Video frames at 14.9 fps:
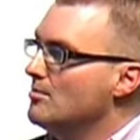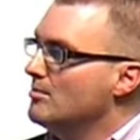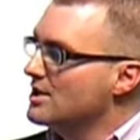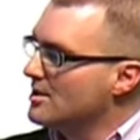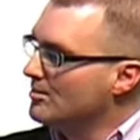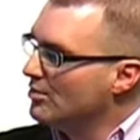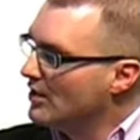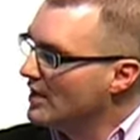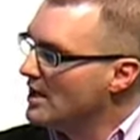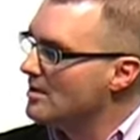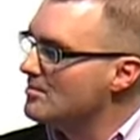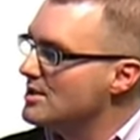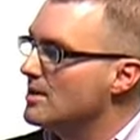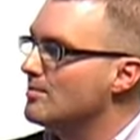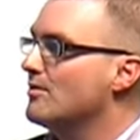but to bring
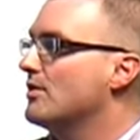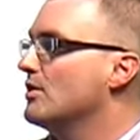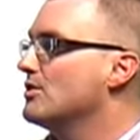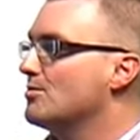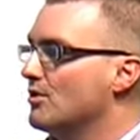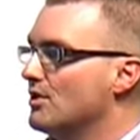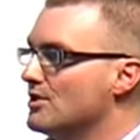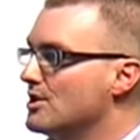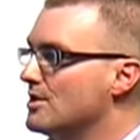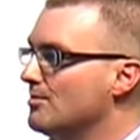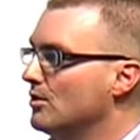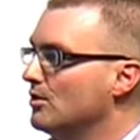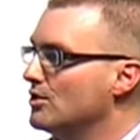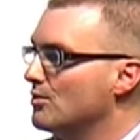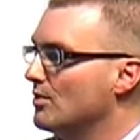up some of those
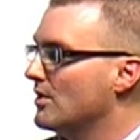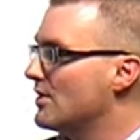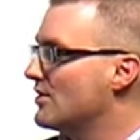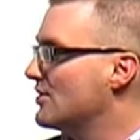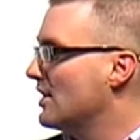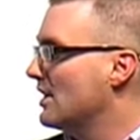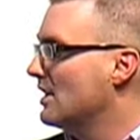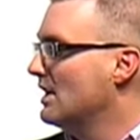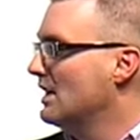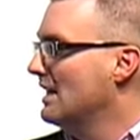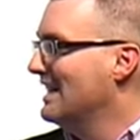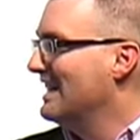principles where there's a